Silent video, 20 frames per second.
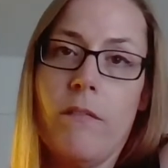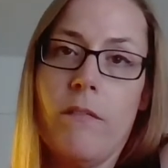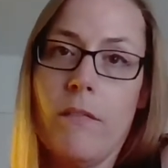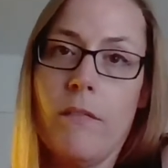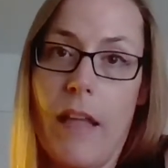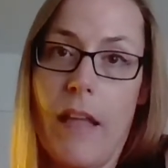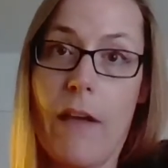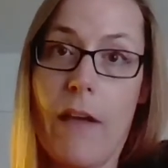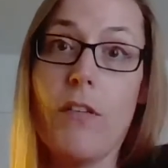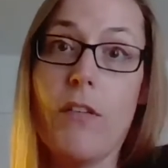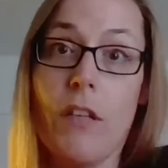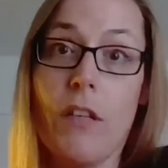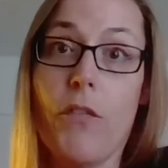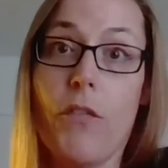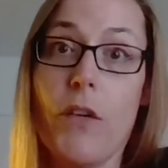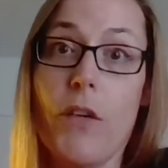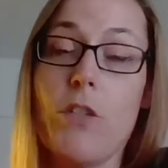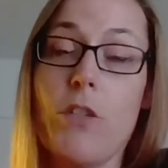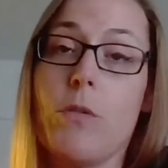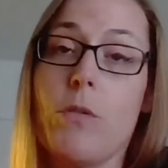left in the
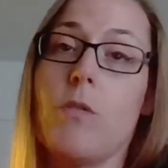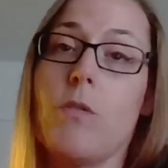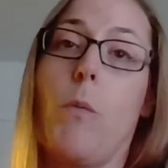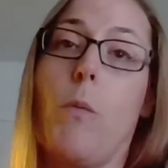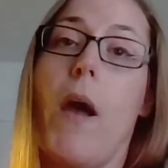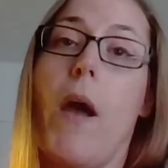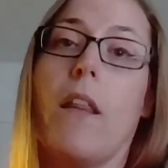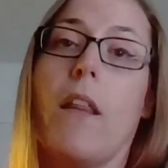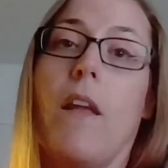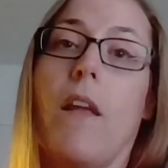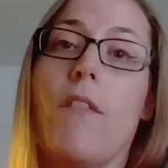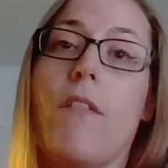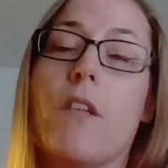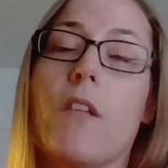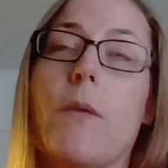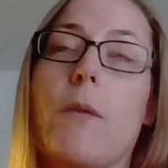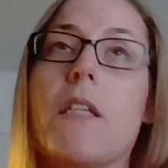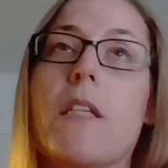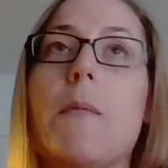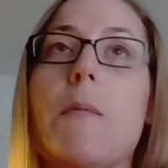fridge, which is why I love
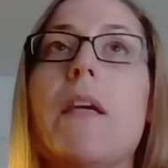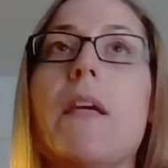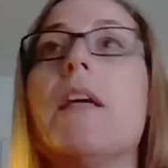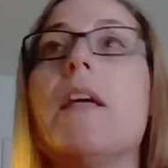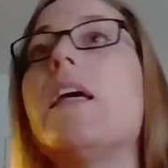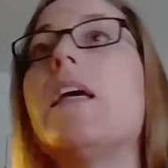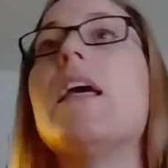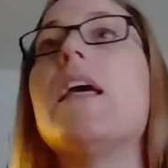this recipe.